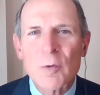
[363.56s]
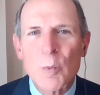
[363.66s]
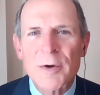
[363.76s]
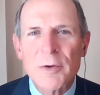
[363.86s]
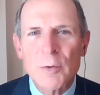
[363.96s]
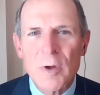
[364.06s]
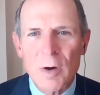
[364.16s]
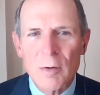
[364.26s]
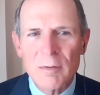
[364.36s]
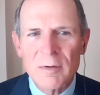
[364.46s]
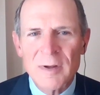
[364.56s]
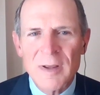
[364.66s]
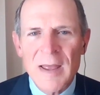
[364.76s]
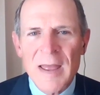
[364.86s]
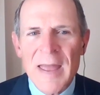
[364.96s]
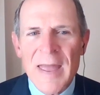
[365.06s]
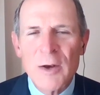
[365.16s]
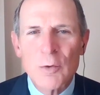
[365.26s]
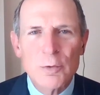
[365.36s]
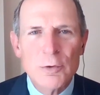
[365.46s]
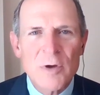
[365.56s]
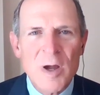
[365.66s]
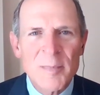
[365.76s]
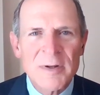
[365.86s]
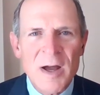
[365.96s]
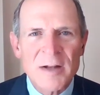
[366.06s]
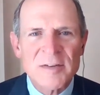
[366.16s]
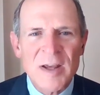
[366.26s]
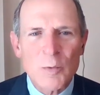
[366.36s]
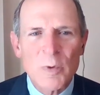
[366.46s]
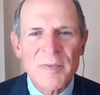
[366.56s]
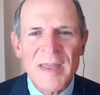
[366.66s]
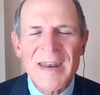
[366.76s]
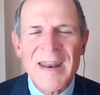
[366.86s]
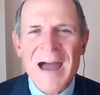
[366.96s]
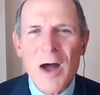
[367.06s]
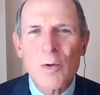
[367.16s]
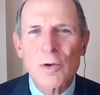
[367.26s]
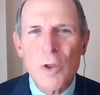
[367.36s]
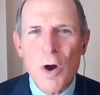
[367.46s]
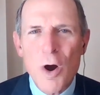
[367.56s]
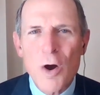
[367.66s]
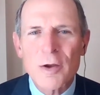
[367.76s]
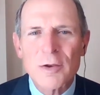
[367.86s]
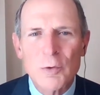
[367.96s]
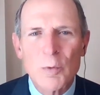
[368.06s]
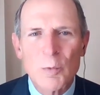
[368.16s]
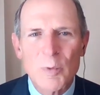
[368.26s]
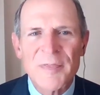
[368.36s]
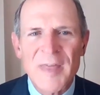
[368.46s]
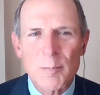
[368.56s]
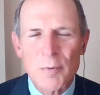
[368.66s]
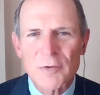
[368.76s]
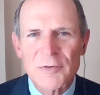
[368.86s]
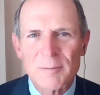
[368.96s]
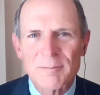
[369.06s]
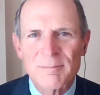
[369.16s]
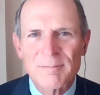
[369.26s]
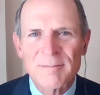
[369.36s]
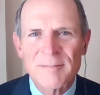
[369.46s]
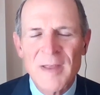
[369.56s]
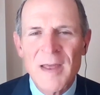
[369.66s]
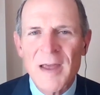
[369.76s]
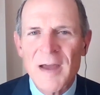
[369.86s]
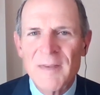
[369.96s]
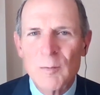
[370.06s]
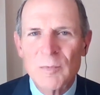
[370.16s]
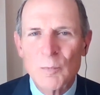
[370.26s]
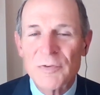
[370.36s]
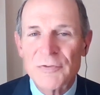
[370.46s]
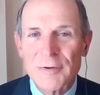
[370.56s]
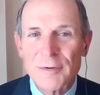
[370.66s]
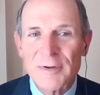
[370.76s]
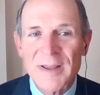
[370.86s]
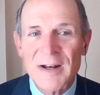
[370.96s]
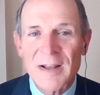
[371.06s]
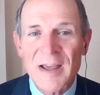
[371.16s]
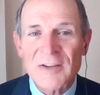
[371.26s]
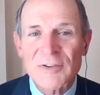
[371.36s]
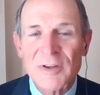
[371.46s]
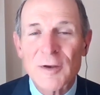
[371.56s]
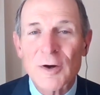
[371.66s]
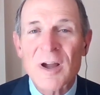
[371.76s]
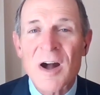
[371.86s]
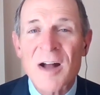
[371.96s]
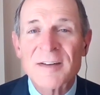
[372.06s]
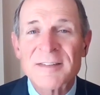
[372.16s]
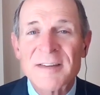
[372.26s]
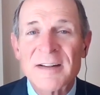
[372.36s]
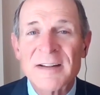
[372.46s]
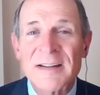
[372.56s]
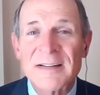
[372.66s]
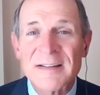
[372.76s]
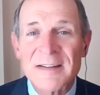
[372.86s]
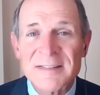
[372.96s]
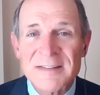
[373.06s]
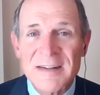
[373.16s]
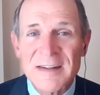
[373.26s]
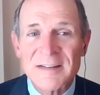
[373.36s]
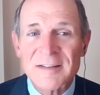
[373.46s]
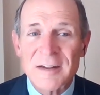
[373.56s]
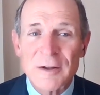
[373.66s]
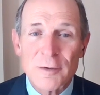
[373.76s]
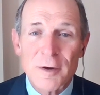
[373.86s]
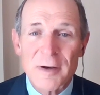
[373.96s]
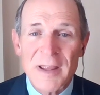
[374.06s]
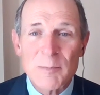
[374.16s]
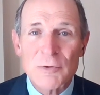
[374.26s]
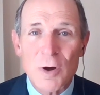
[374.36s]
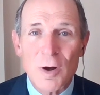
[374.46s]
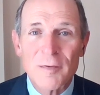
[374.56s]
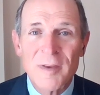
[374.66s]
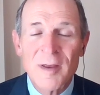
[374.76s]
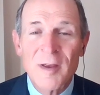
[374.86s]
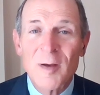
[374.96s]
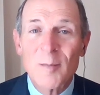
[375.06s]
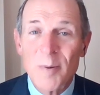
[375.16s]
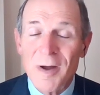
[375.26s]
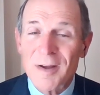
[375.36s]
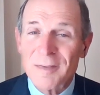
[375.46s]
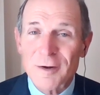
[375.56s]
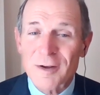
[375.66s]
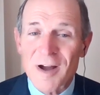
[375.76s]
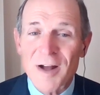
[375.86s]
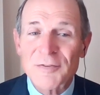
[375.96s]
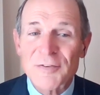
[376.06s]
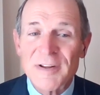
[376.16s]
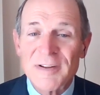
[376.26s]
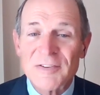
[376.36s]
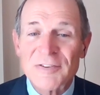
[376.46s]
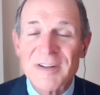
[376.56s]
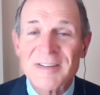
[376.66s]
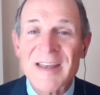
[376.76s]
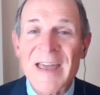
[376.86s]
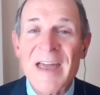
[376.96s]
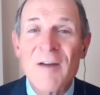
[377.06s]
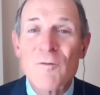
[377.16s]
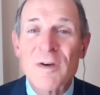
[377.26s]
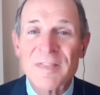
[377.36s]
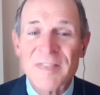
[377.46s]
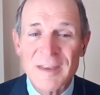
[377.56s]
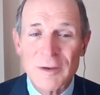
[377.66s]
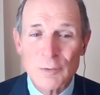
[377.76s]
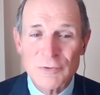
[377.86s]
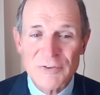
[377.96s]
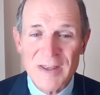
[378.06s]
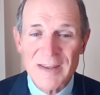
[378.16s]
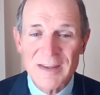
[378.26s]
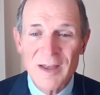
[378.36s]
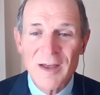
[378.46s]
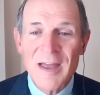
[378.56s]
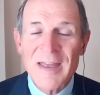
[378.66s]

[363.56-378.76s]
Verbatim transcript: everywhere you go and who you come in contact with and how long you are with that person. And then with Siri and Alexa, they're constantly listening to hear their names called, but they're constantly listening to everything you say,